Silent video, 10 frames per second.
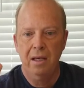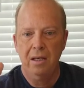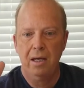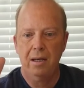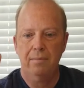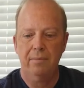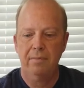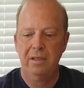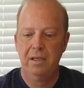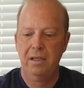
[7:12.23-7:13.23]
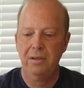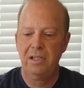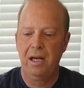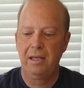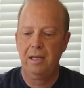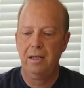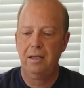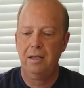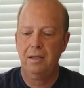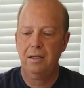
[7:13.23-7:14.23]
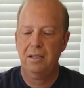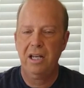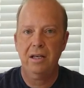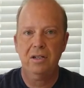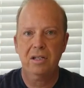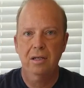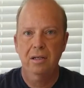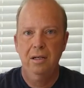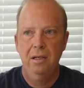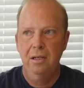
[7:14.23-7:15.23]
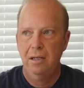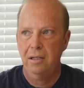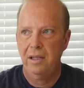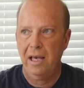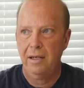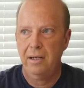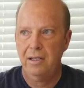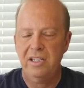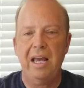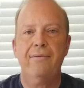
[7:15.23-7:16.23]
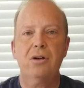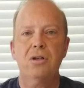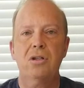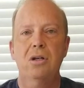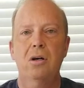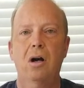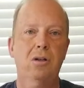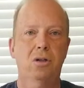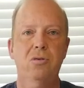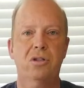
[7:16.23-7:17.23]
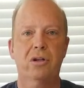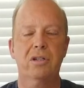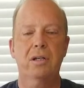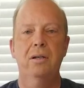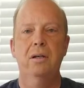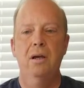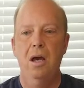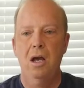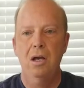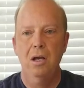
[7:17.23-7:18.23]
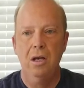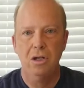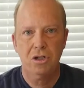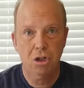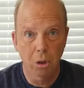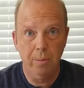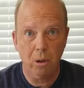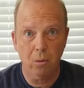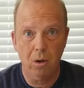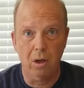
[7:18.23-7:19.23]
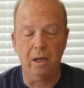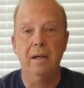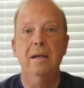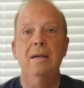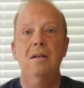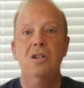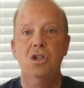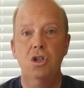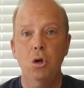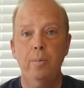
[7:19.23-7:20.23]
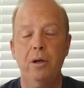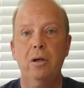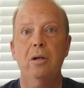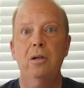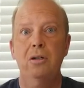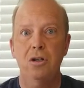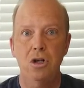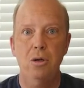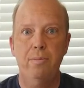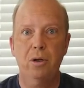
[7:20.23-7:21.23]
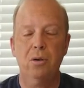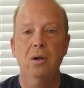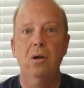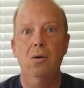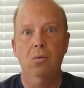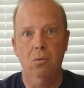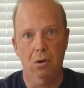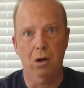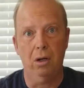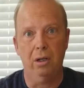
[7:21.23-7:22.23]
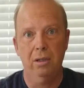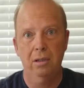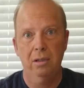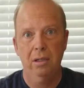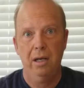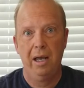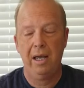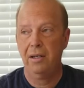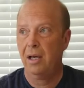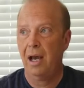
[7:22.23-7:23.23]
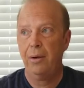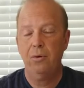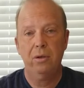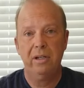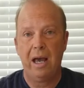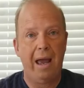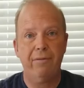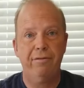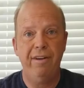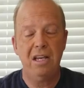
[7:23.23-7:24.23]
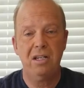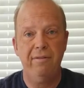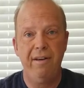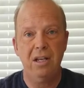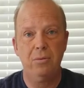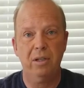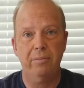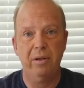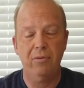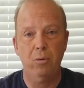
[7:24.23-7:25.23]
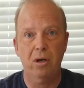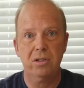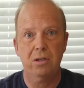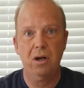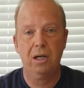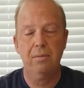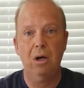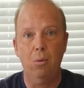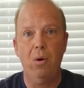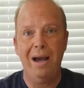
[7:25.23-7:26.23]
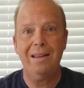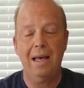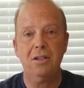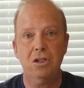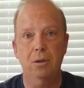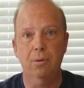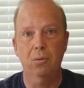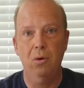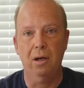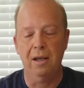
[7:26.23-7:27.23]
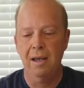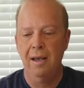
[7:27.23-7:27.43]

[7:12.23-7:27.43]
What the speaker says: Kiyosaki says that savers are losers. Super wrong. Super duper wrong. And I will have a face-to-face with him if he wants to talk about why that's super wrong.